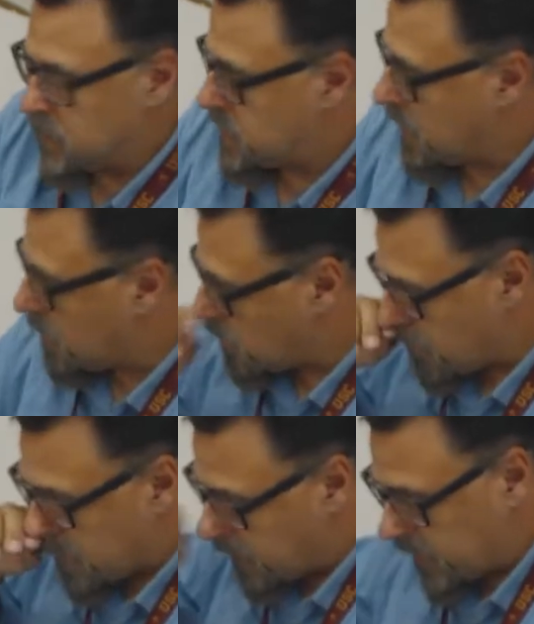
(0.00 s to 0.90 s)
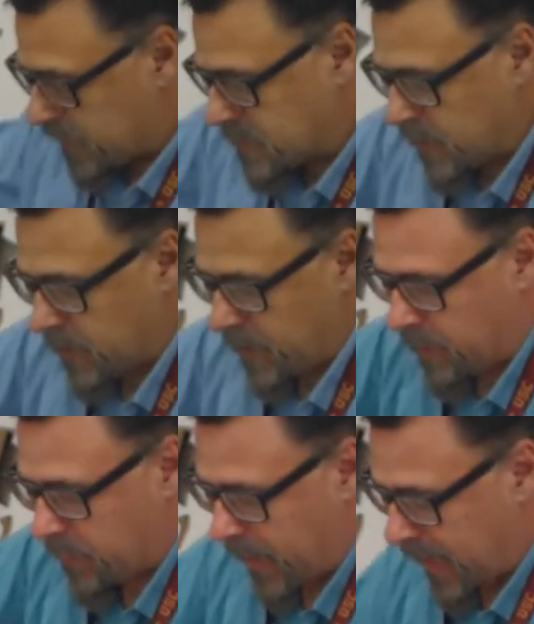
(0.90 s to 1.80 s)
So one of the things that
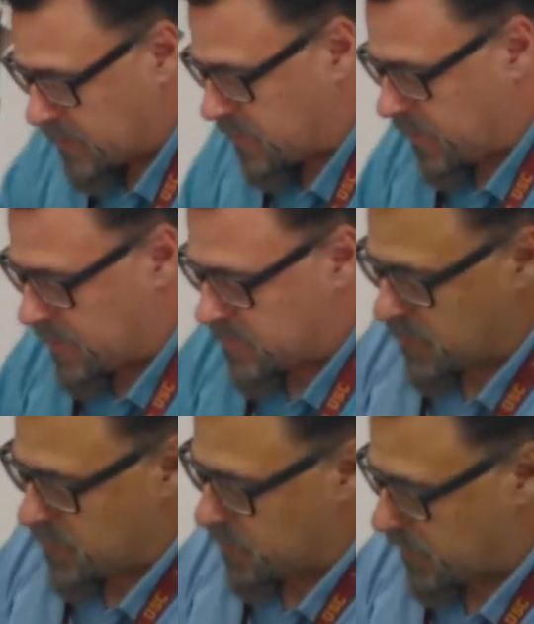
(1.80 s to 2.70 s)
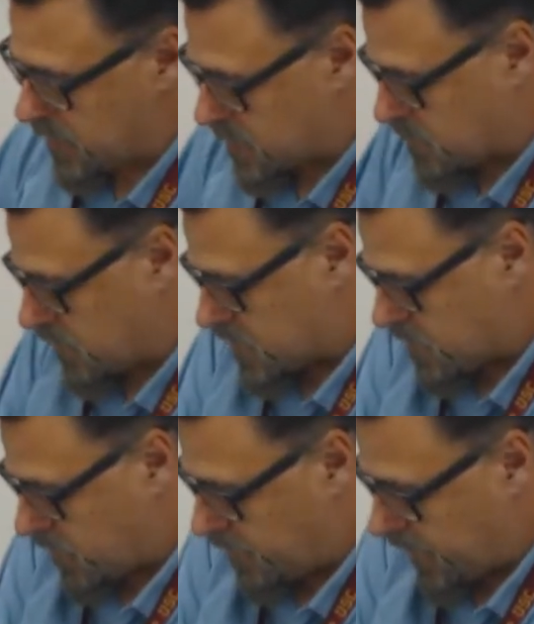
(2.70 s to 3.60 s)
I'm going to ask you guys to do with this one is
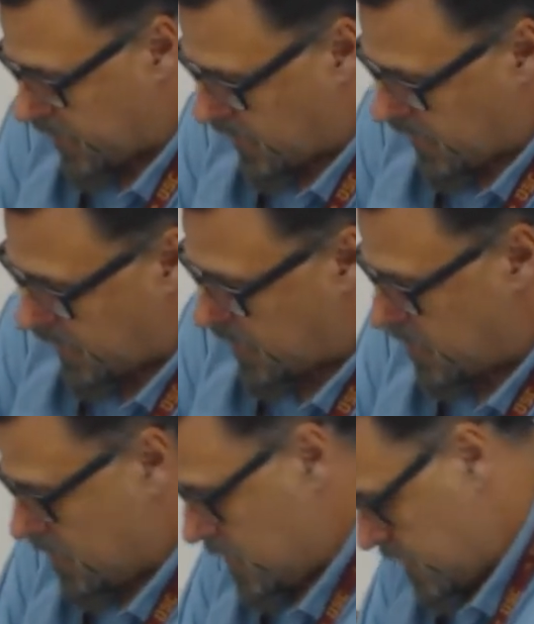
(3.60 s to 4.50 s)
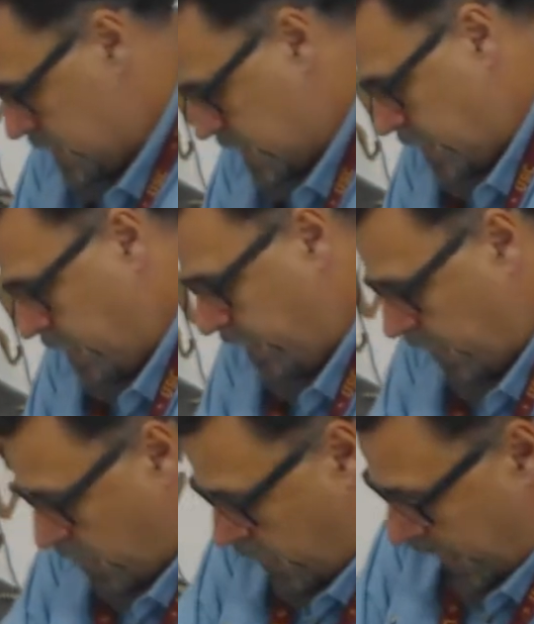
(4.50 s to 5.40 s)
going to be to cut some of
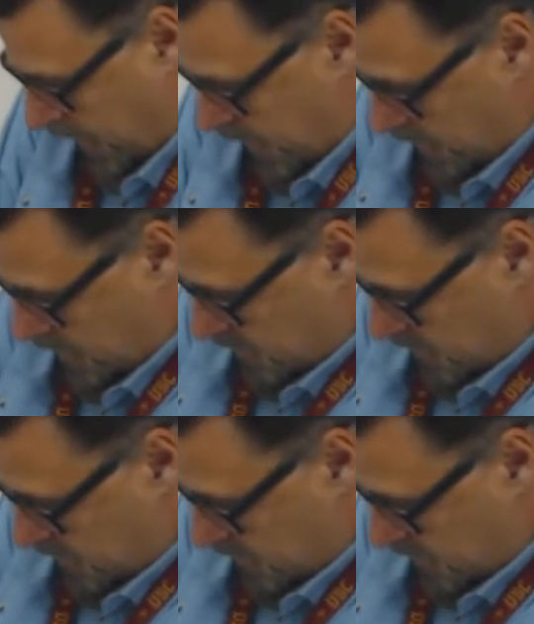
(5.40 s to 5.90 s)
it away